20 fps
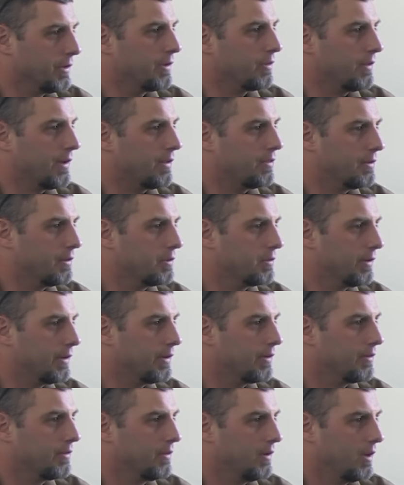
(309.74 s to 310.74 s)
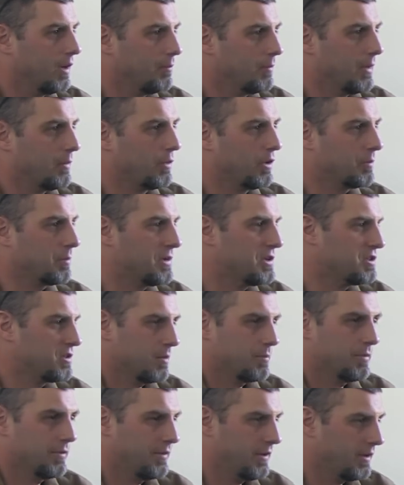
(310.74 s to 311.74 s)
career, a lengthy career. I worked my
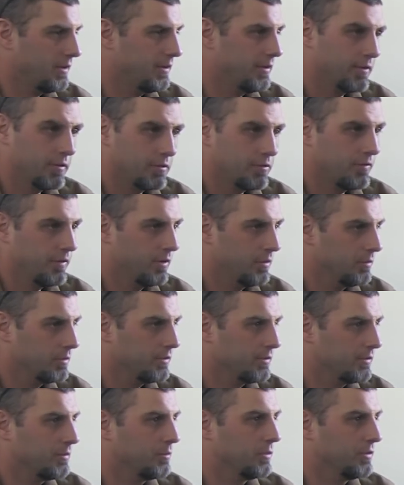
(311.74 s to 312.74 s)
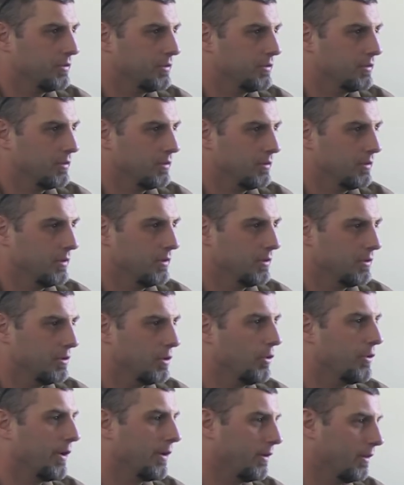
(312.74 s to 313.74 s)
shepherd 10 years. Fina was
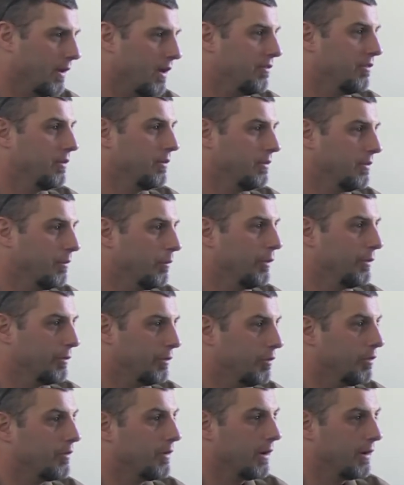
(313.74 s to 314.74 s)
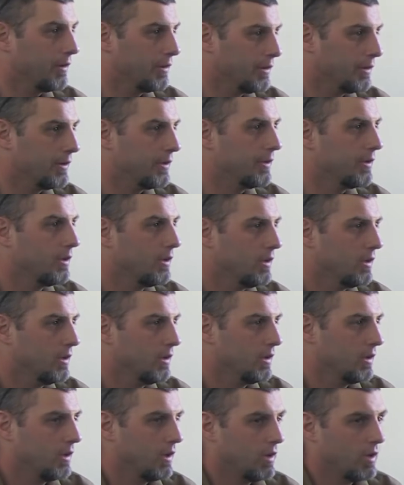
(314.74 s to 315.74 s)
going on 11 when we retired her.
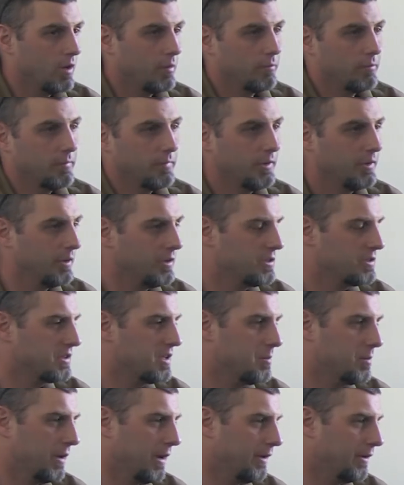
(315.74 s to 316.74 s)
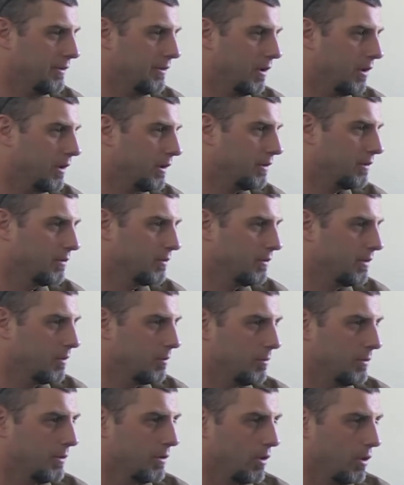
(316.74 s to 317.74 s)
You just keep an eye on the dog.
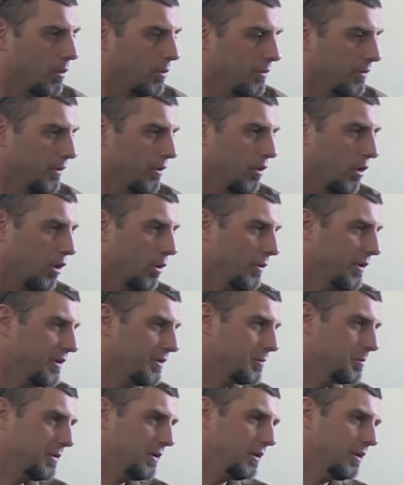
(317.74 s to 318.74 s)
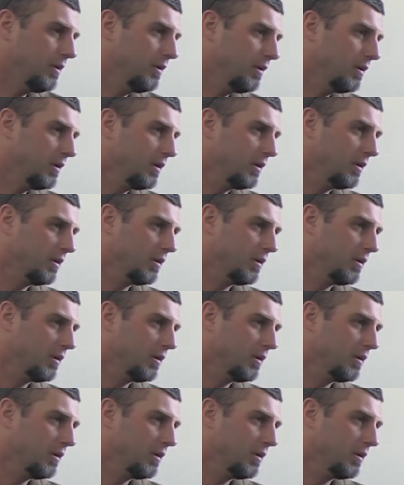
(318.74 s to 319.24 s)
They'll always be